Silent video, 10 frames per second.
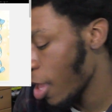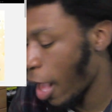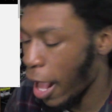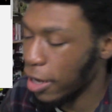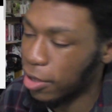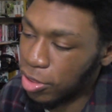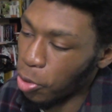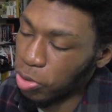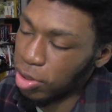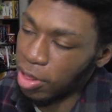
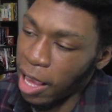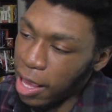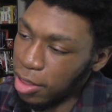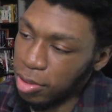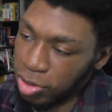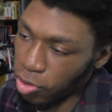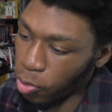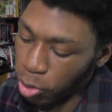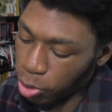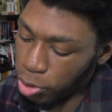Akito's stance
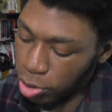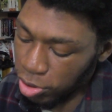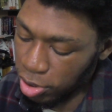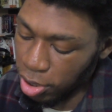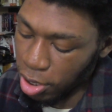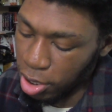towards